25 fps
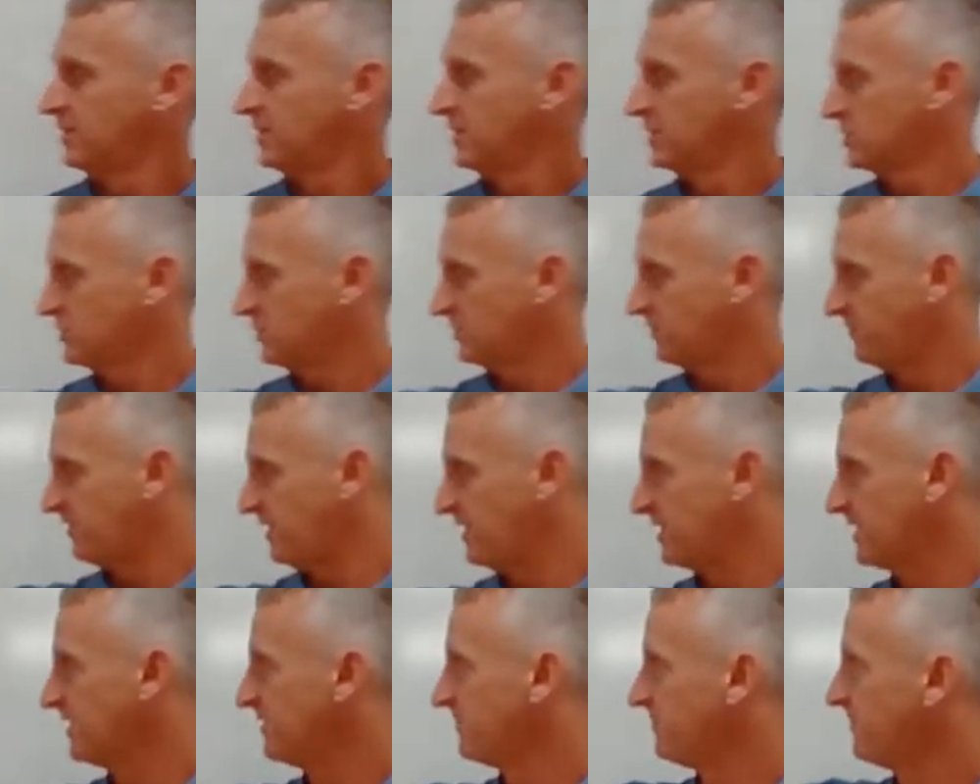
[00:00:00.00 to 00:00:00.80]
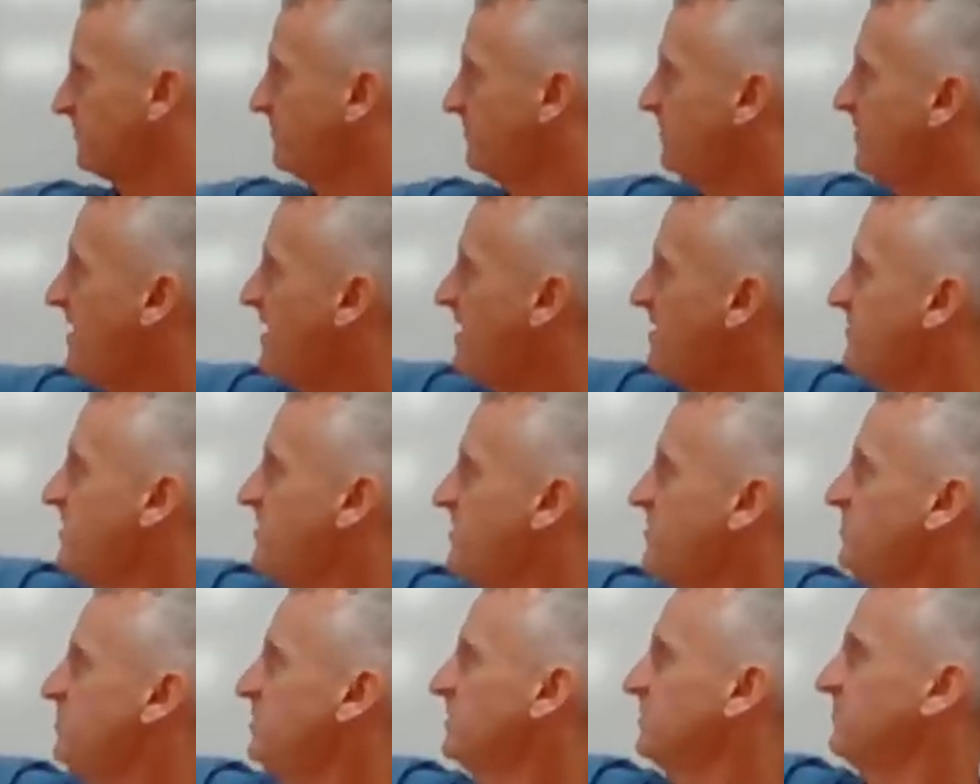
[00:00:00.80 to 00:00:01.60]
So to find f of 5,
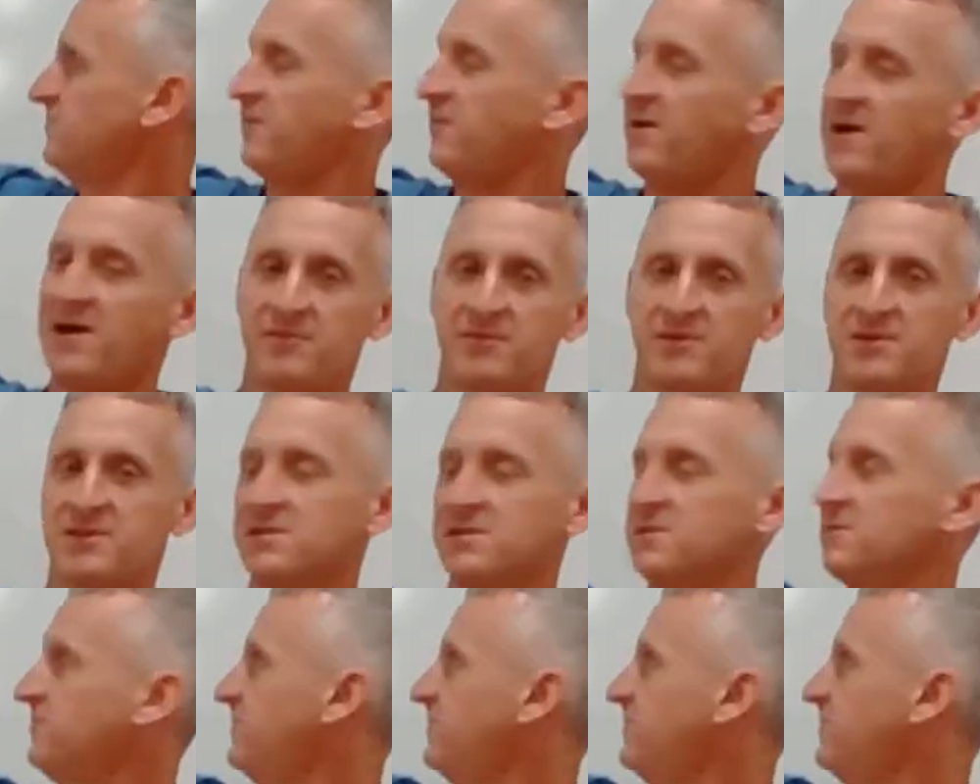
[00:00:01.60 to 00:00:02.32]
I'll plug 5 into the